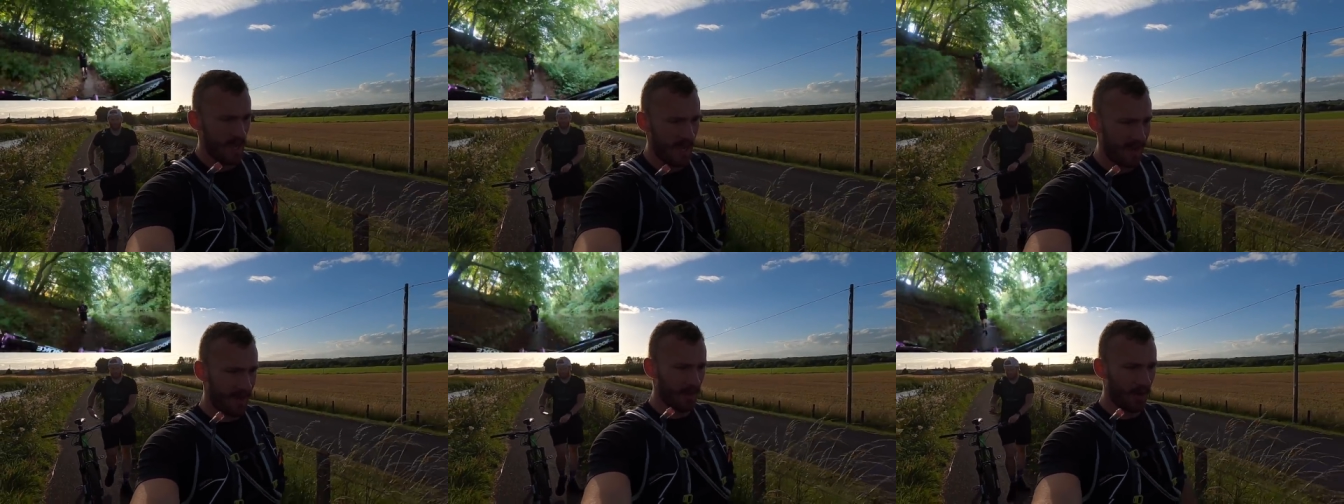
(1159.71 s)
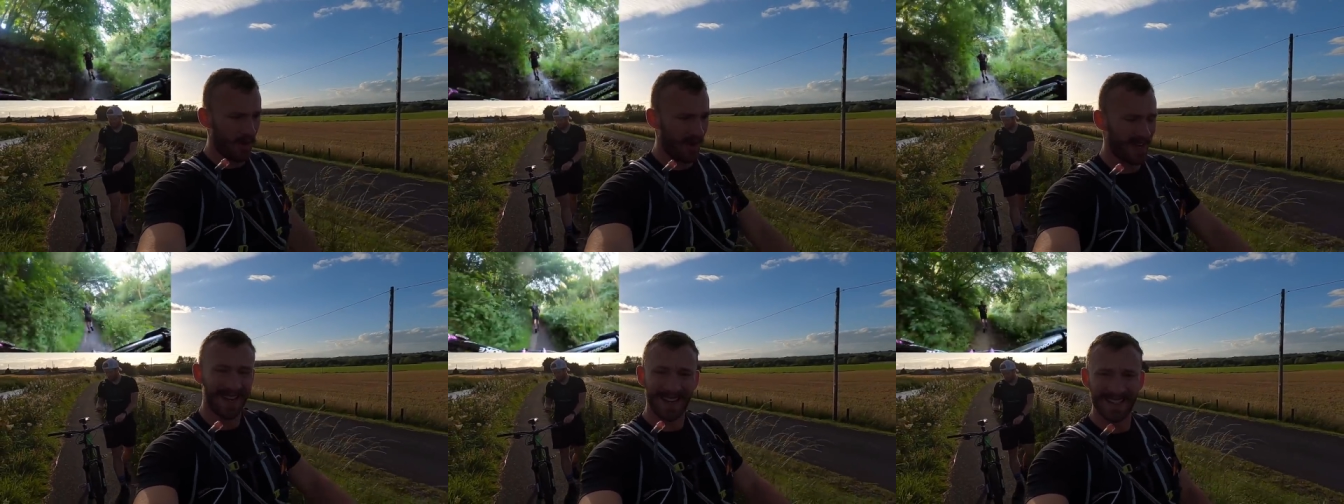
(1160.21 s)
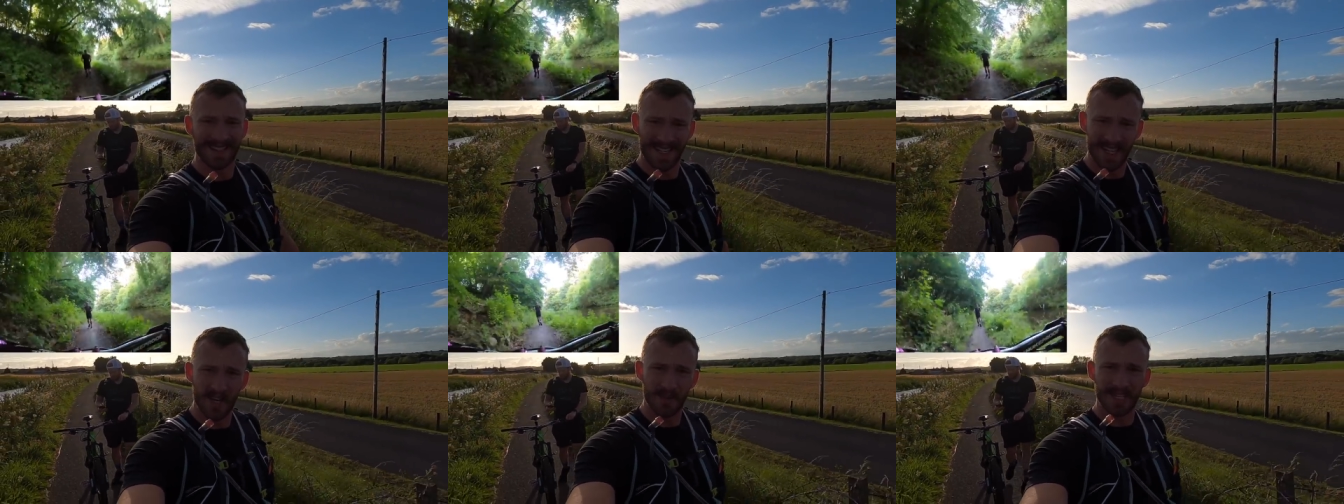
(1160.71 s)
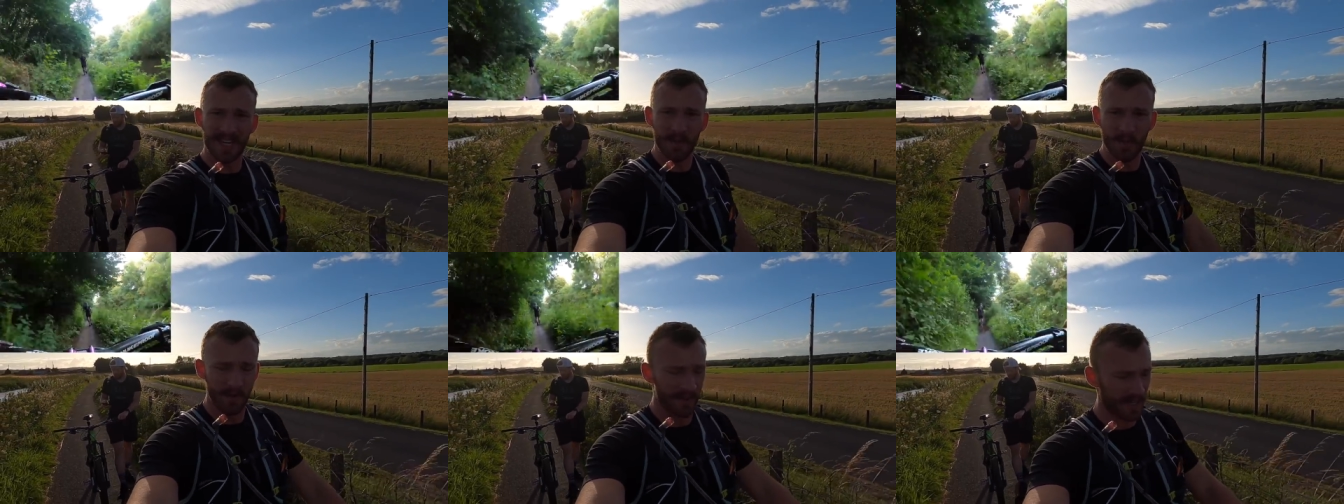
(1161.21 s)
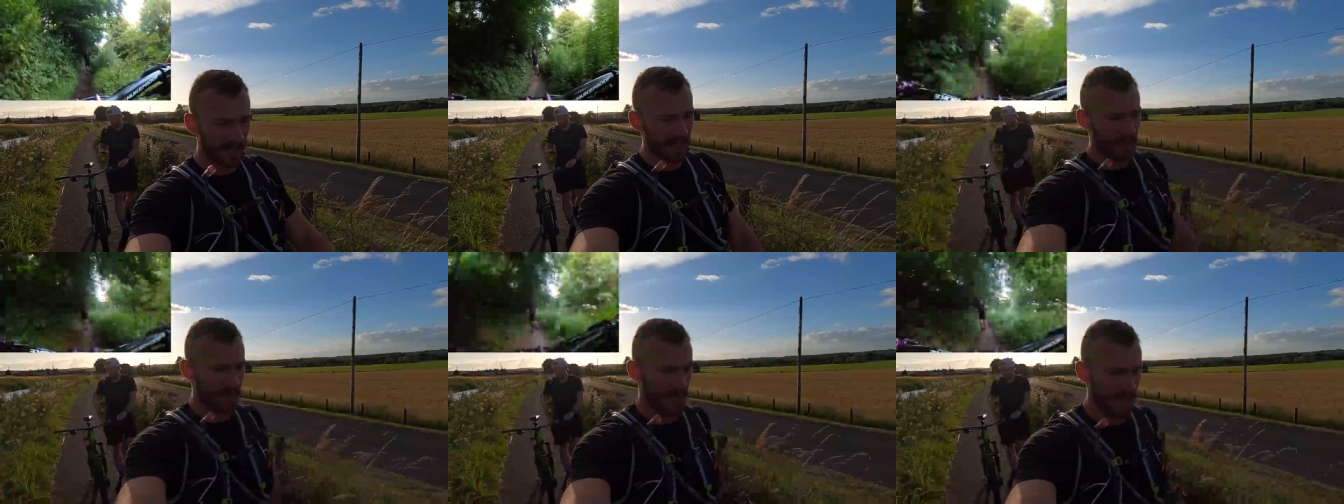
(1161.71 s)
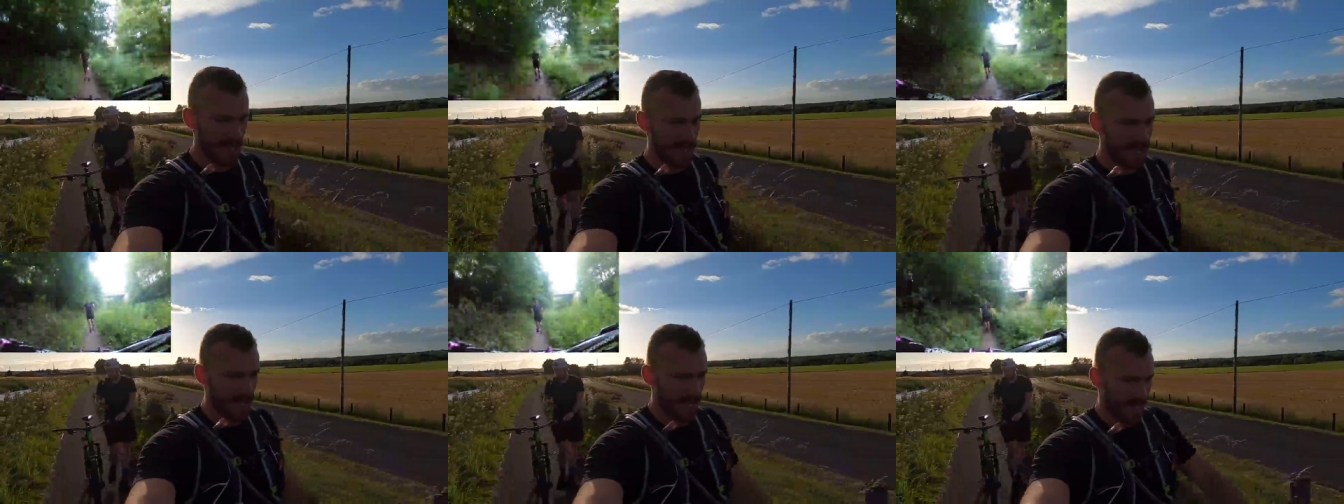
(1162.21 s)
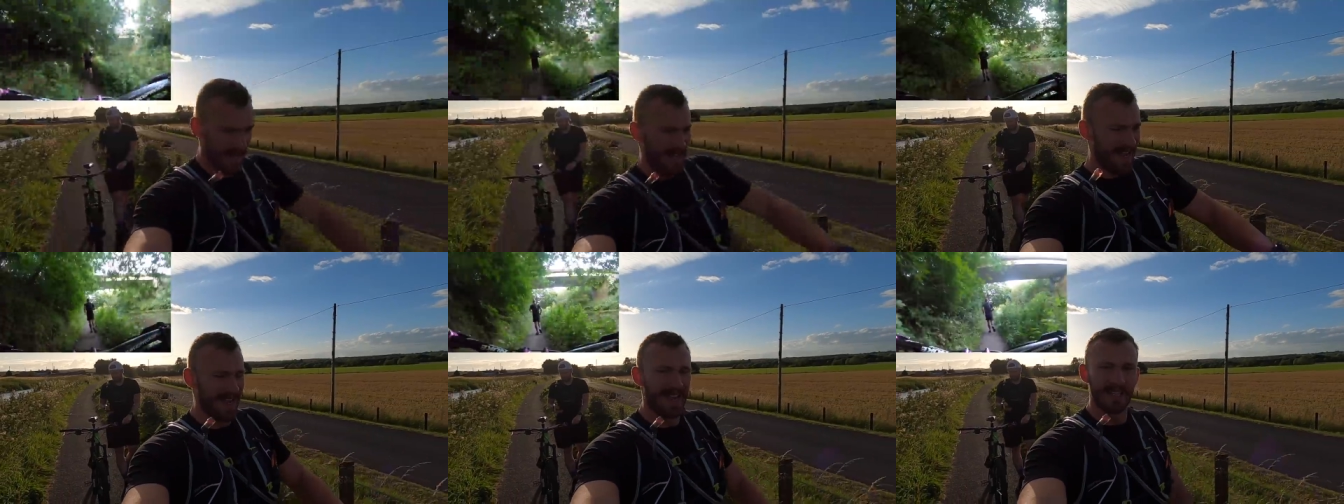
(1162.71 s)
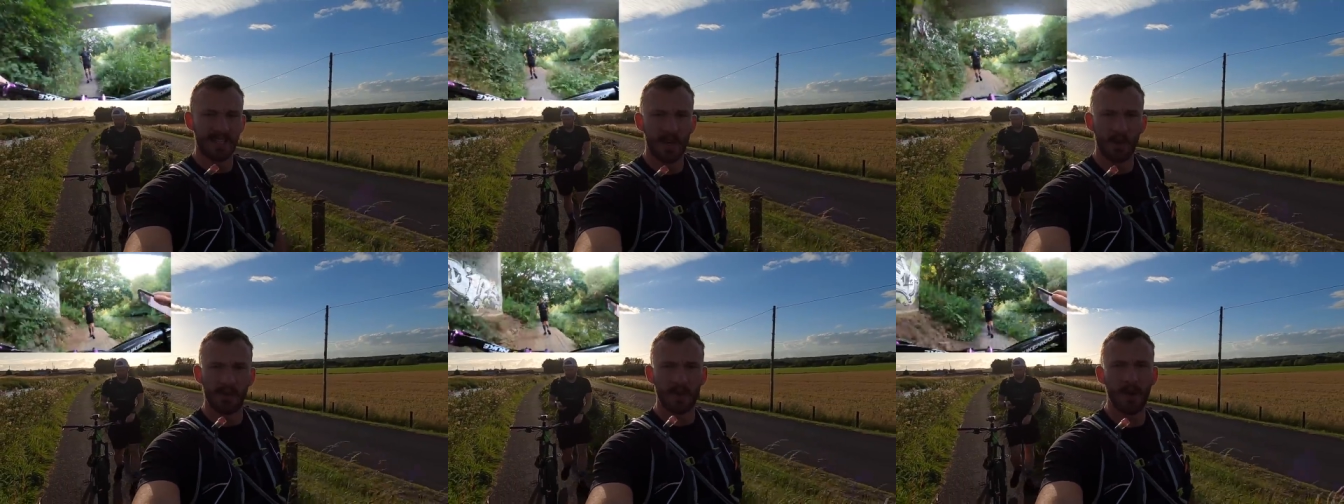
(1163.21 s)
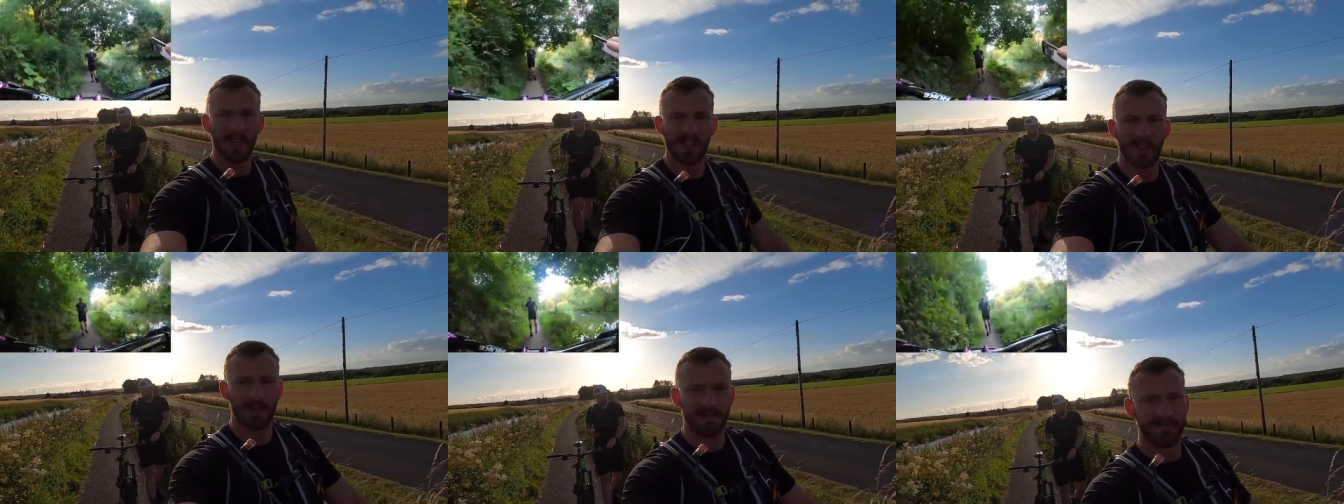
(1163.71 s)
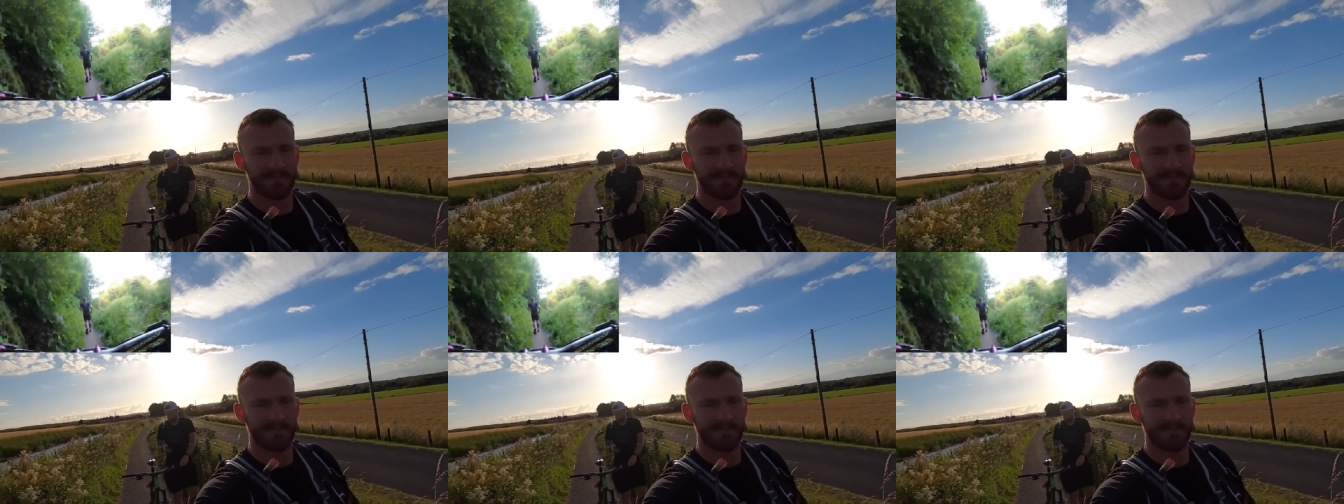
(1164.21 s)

How long I can continue to keep moving is the golden question.